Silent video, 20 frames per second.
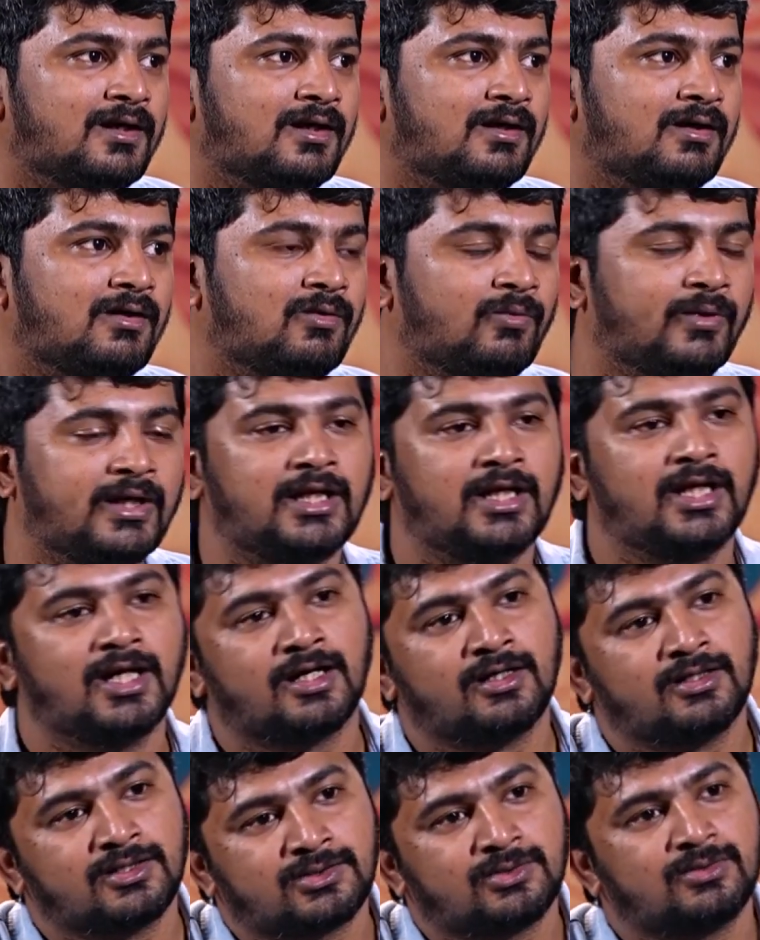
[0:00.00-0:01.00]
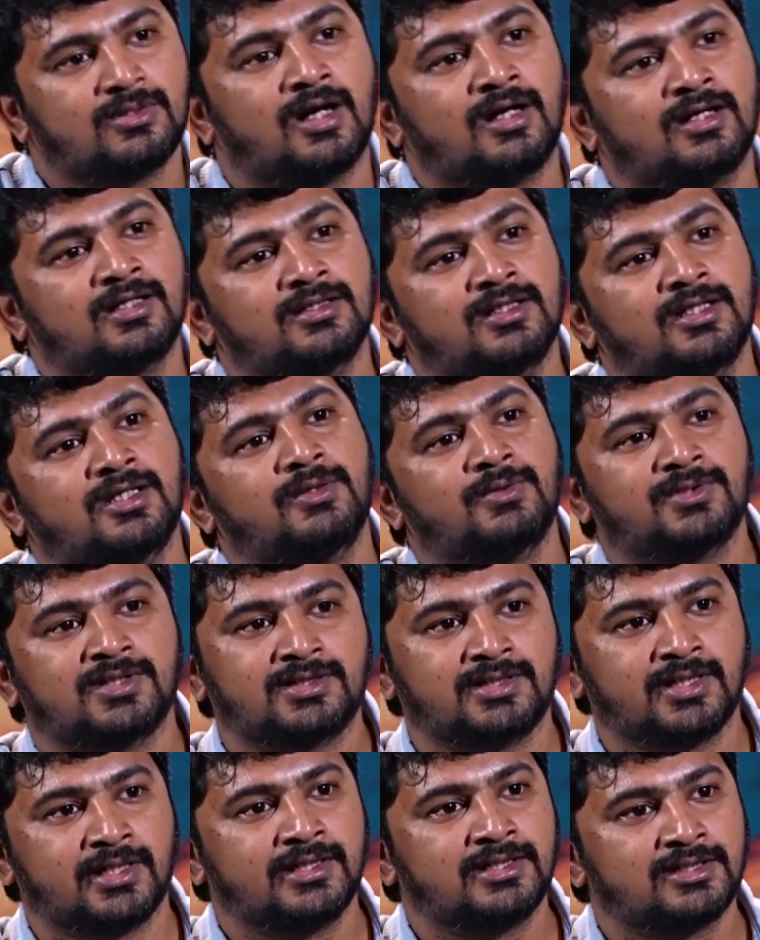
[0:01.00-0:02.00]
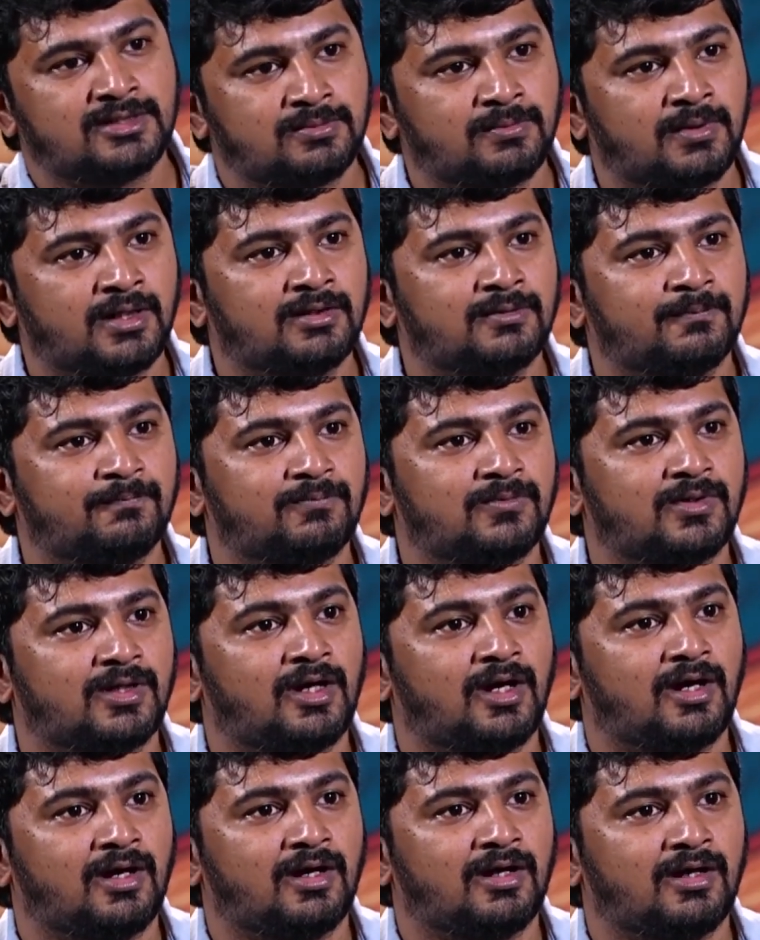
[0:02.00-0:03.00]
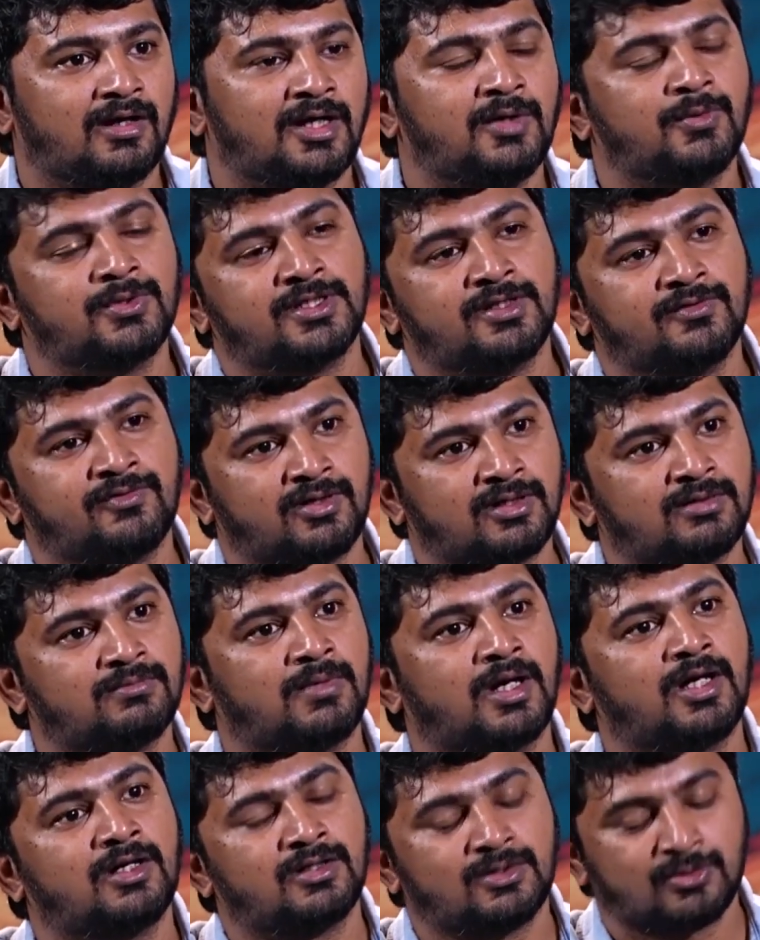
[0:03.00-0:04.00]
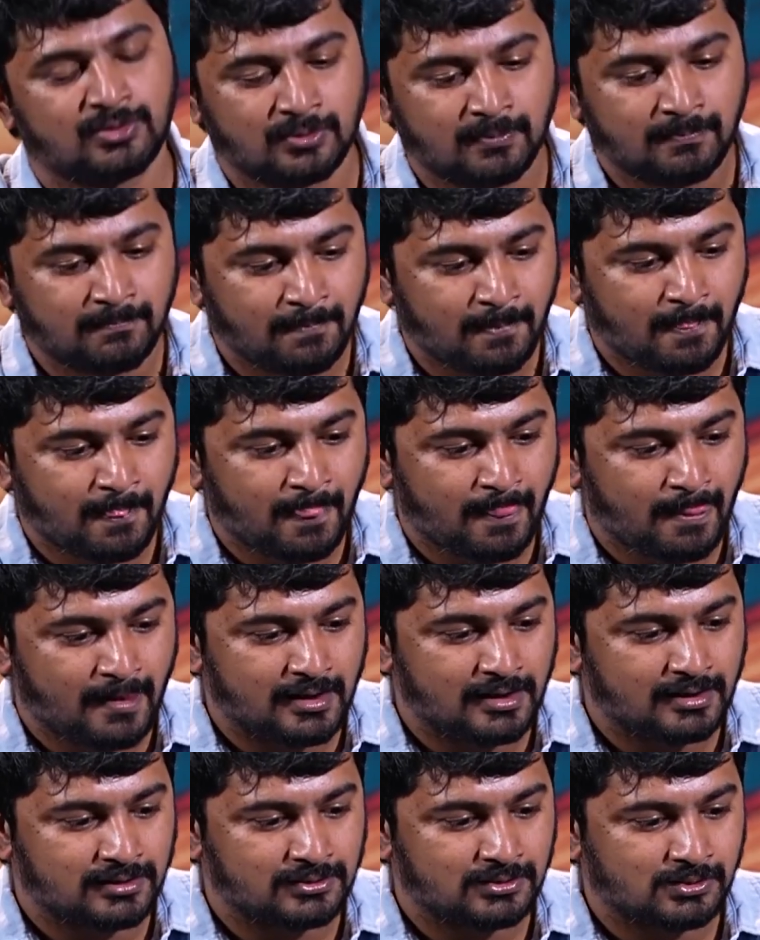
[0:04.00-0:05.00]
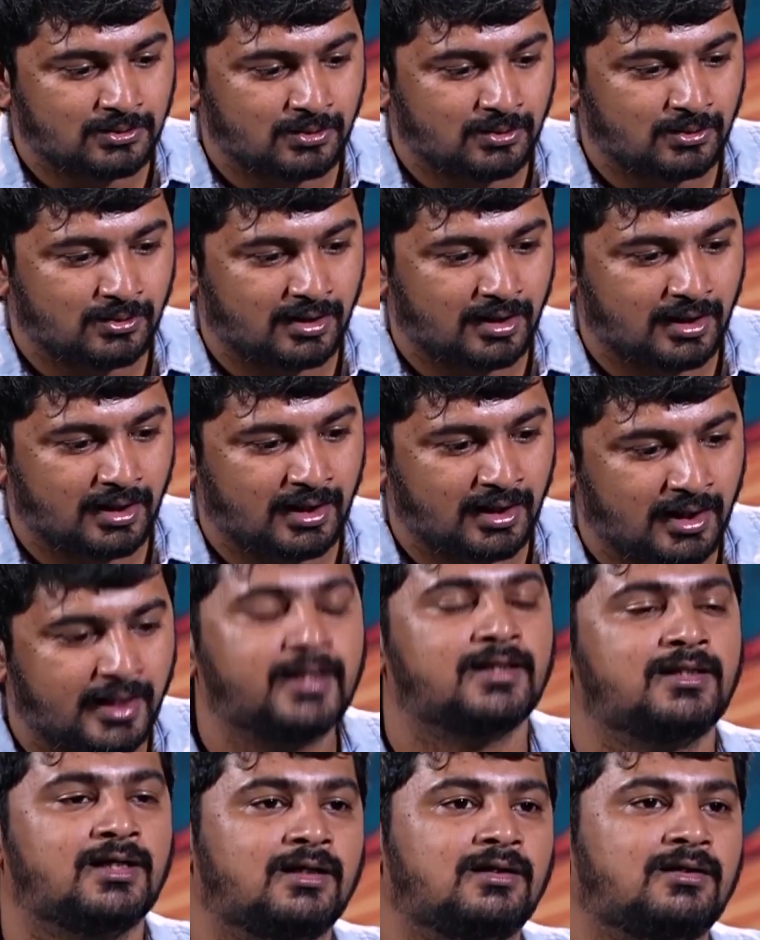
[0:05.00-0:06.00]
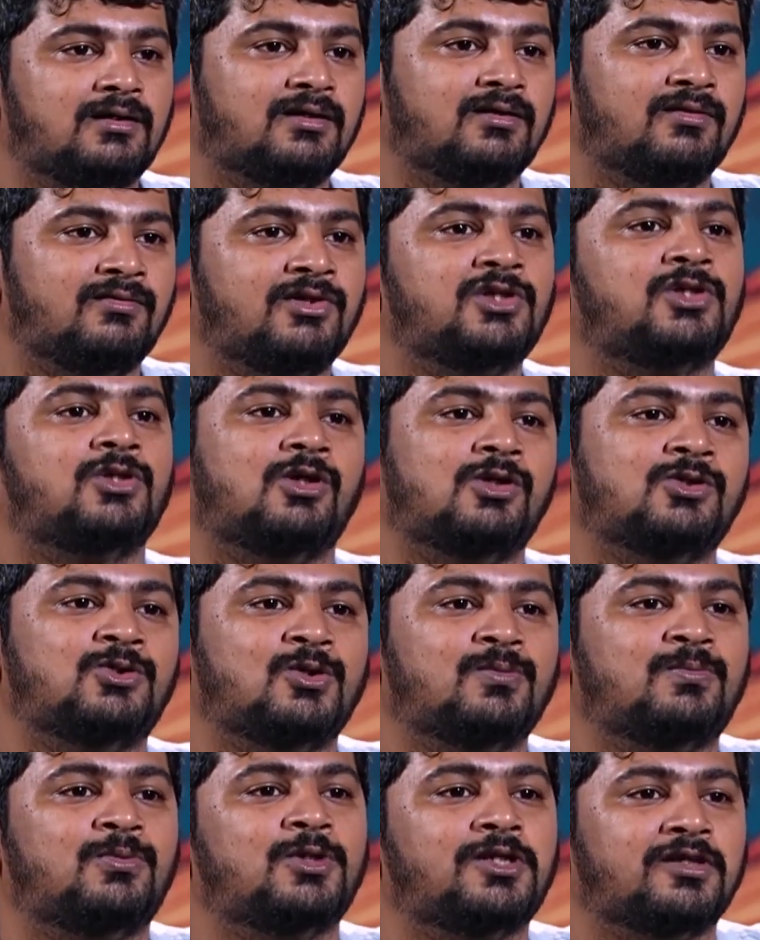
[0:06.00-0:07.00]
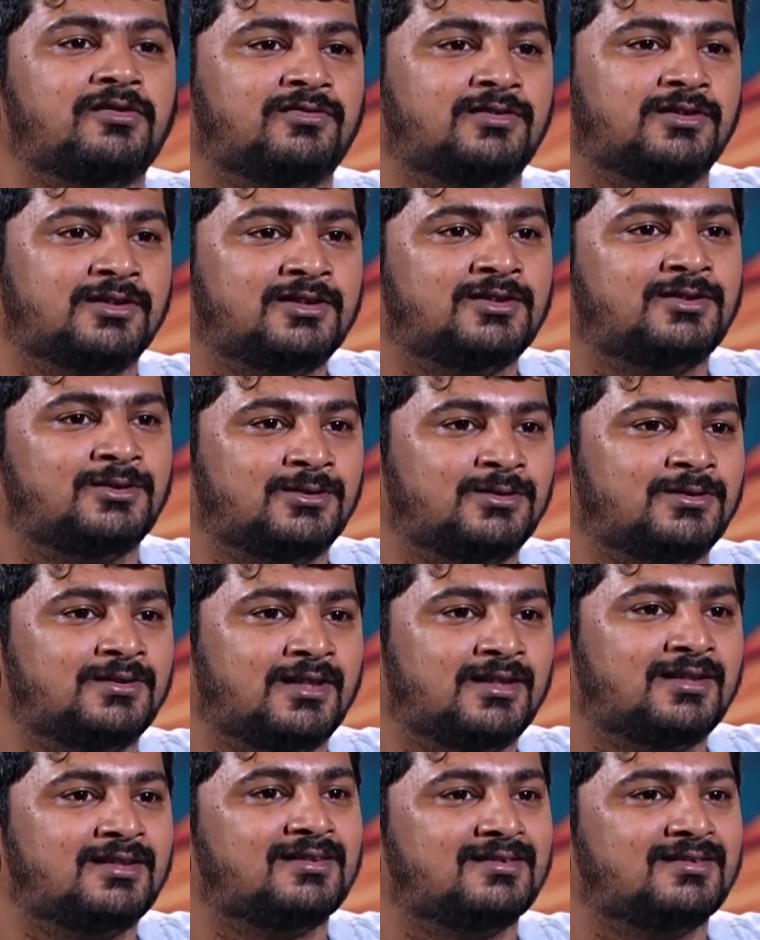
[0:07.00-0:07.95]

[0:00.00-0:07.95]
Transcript: when he understood Anandi, he was a changed man. He was a different man at home. So, like that, we should also put efforts to do that.